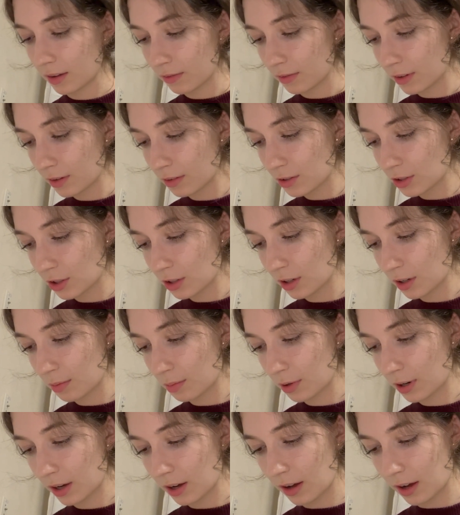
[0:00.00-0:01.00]
future
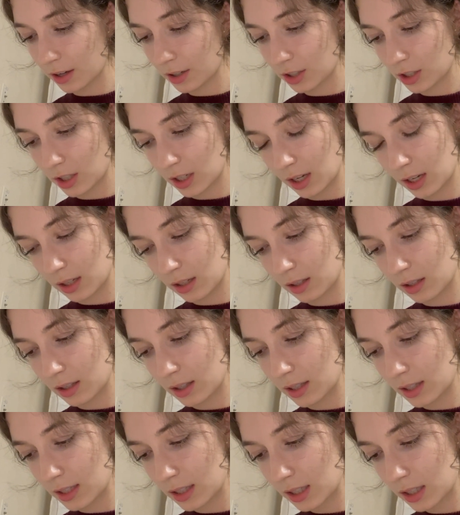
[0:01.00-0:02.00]

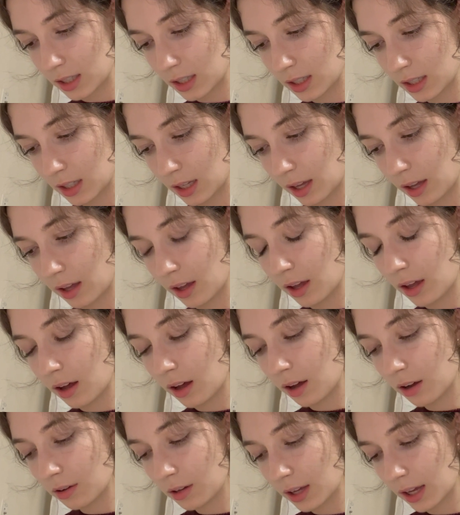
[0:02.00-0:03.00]
precautions.
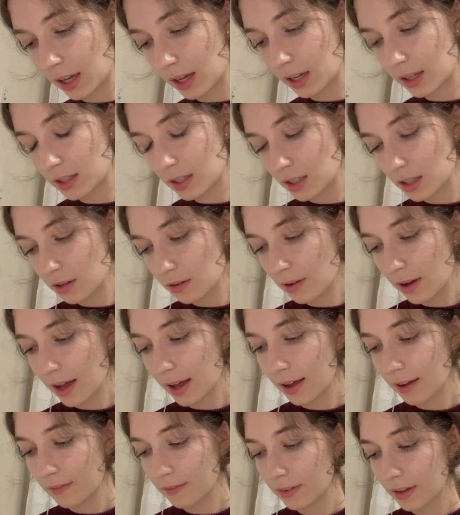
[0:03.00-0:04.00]
Okay, do you
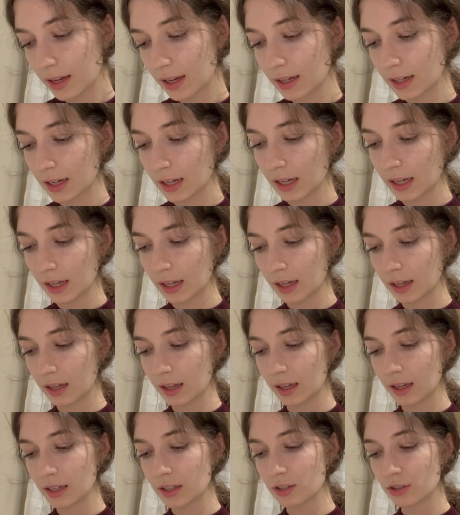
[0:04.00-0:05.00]
have any
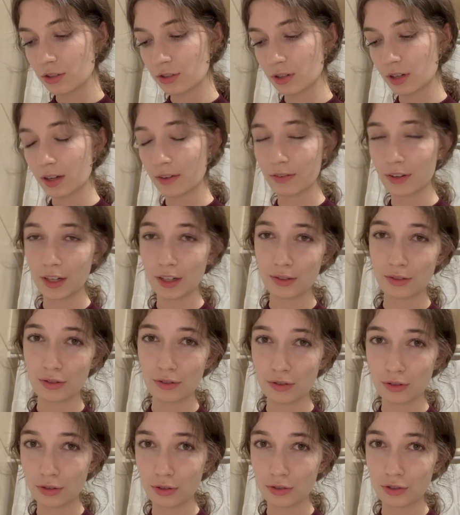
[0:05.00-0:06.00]
history of any
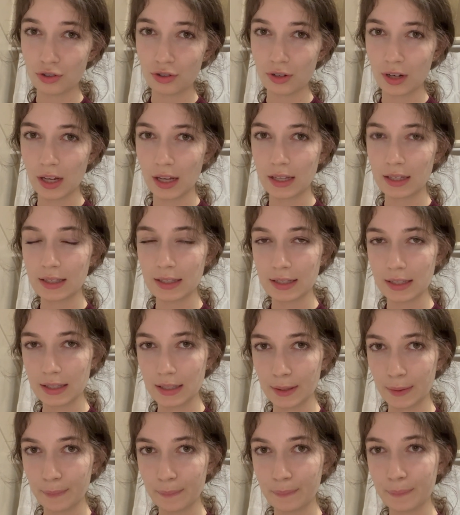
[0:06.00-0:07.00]

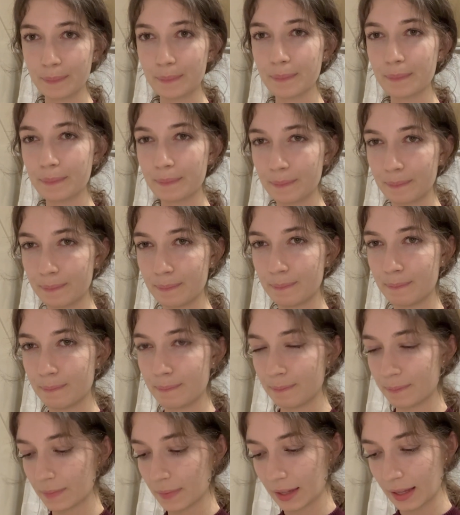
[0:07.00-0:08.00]
surgeries?
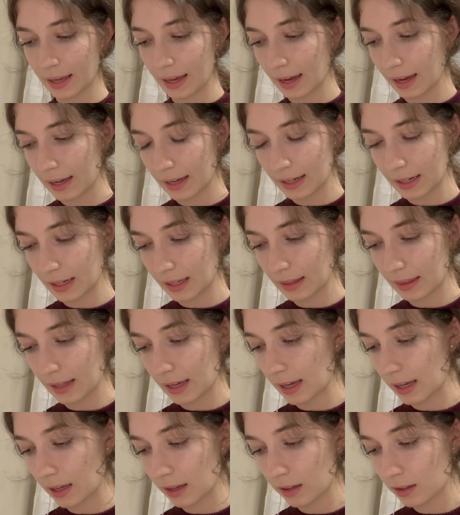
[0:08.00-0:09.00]
Yeah,
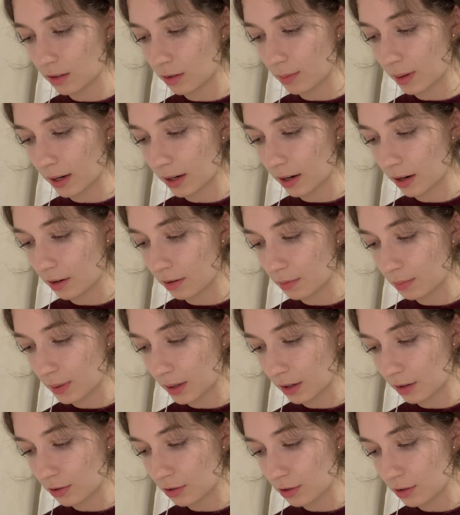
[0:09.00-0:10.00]
anything, no matter how
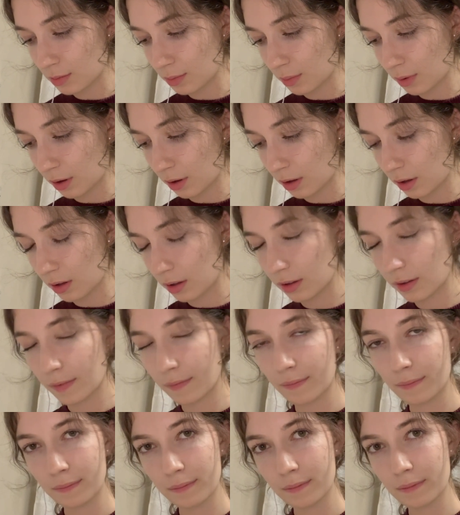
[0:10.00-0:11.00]
big or small.
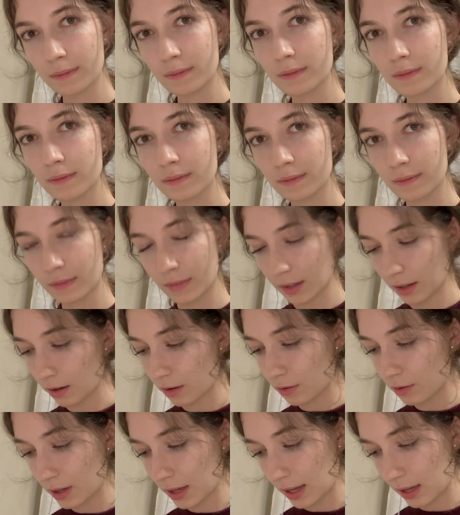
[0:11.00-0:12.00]

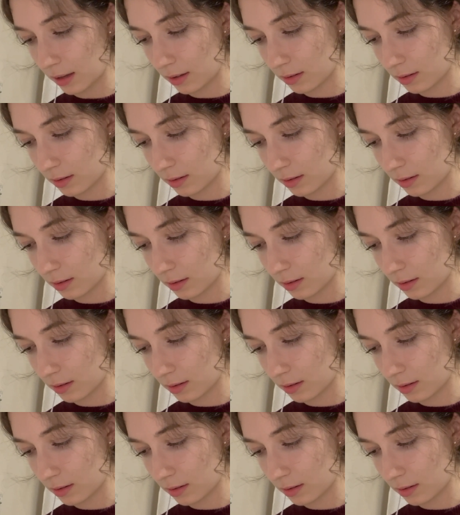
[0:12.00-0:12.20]
Okay.